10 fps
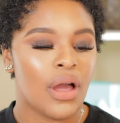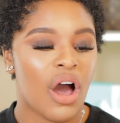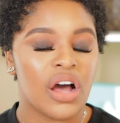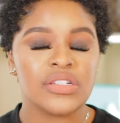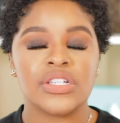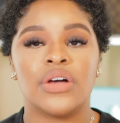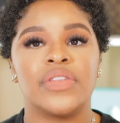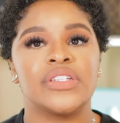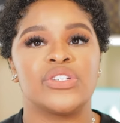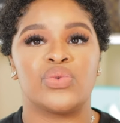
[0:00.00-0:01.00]
Also,
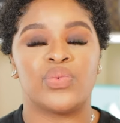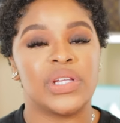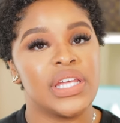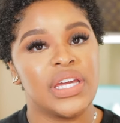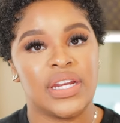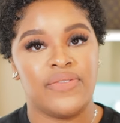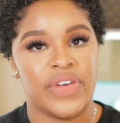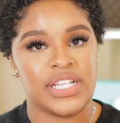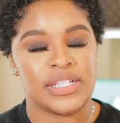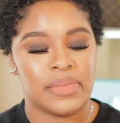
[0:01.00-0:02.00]
this is a really good
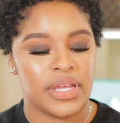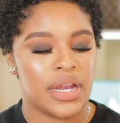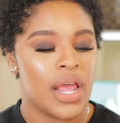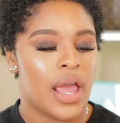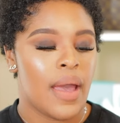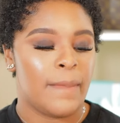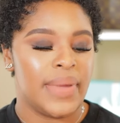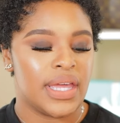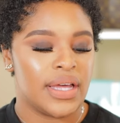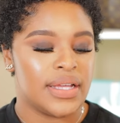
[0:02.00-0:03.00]
investment
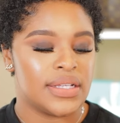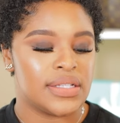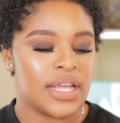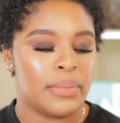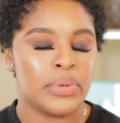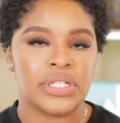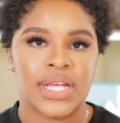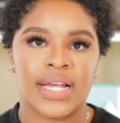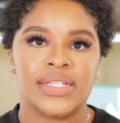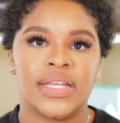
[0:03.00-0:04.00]
because it
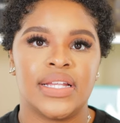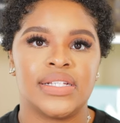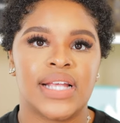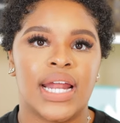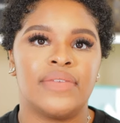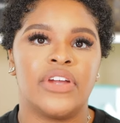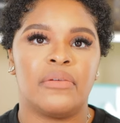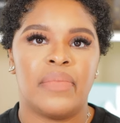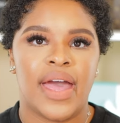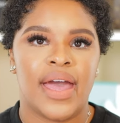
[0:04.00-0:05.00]
protects the inside of
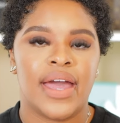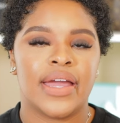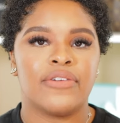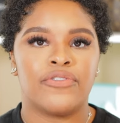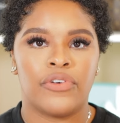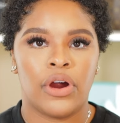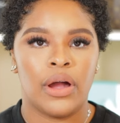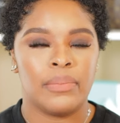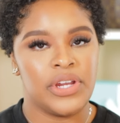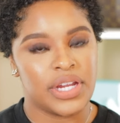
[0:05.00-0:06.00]
your bag
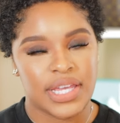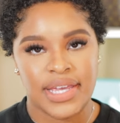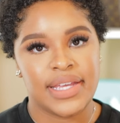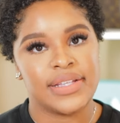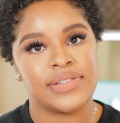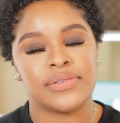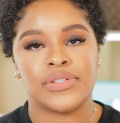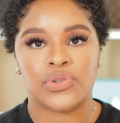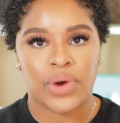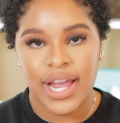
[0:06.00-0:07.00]
from your keys
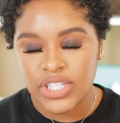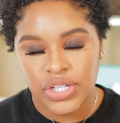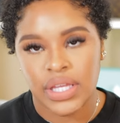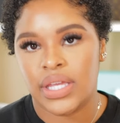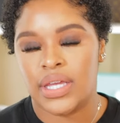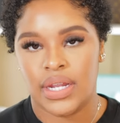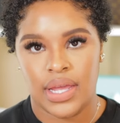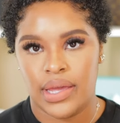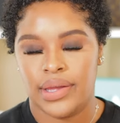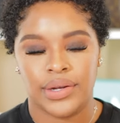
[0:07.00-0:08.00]
scratching it
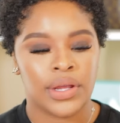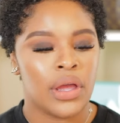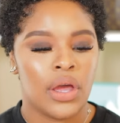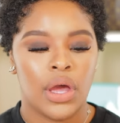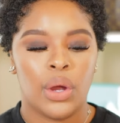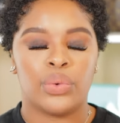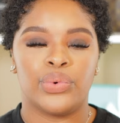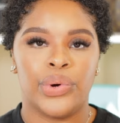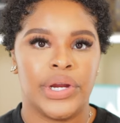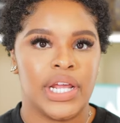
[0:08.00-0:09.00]
and
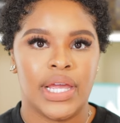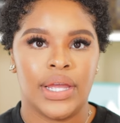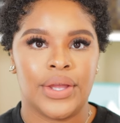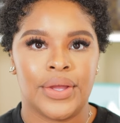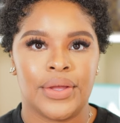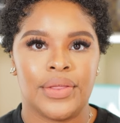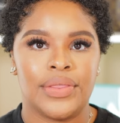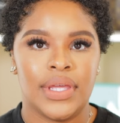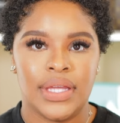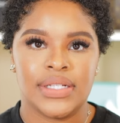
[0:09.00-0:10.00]
running
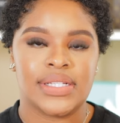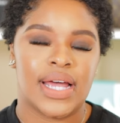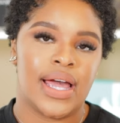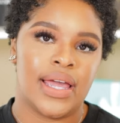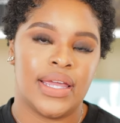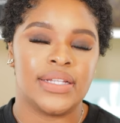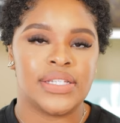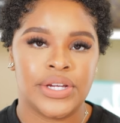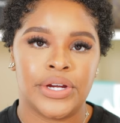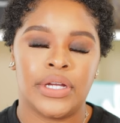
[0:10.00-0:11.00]
the inside
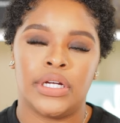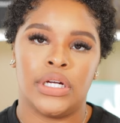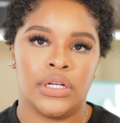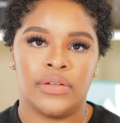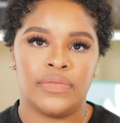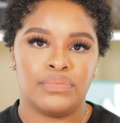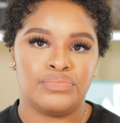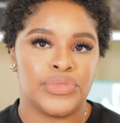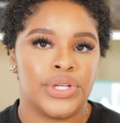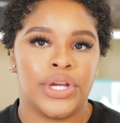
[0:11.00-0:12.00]
interior of
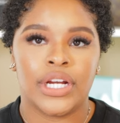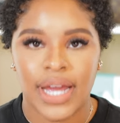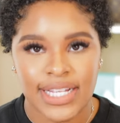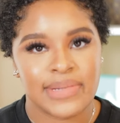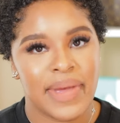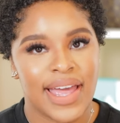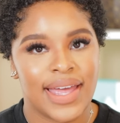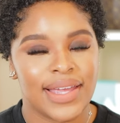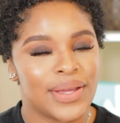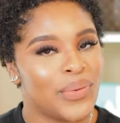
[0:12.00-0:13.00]
your nice bag.